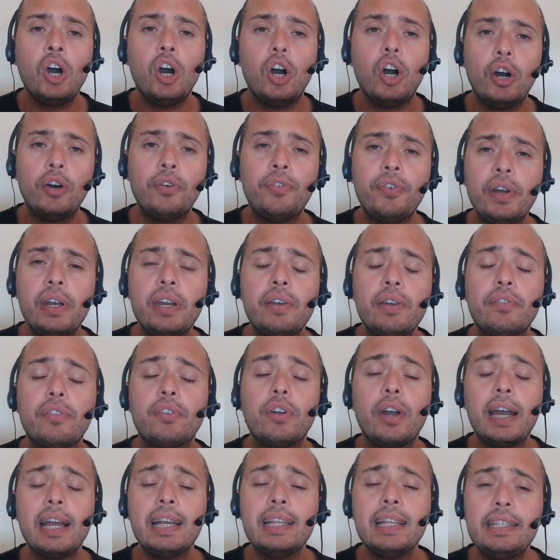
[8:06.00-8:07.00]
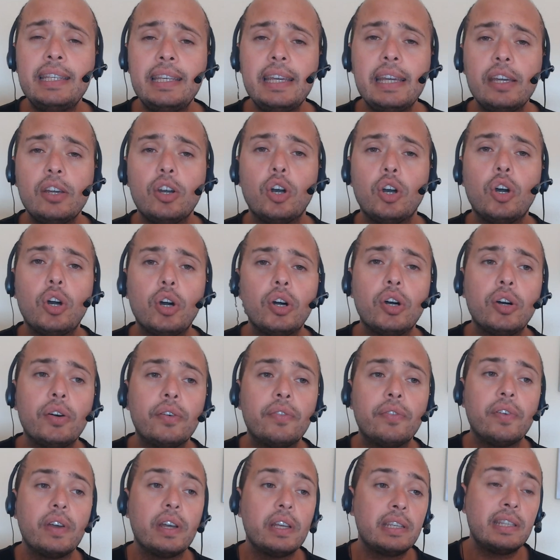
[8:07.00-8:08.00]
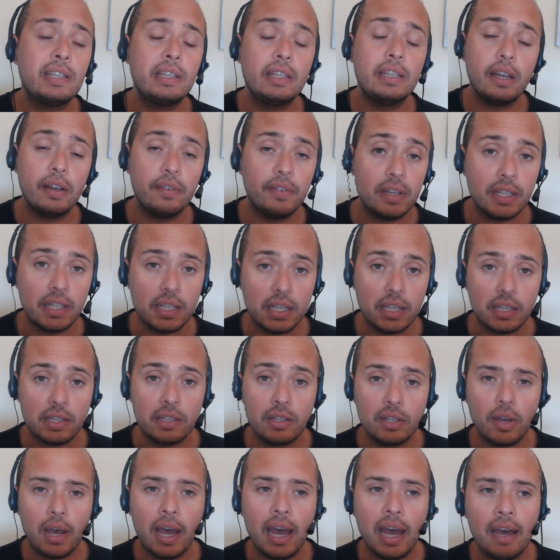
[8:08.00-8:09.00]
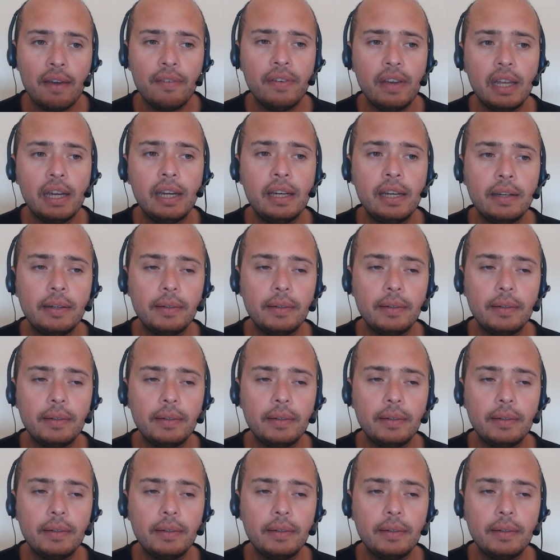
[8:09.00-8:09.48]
offering a variety of services. So having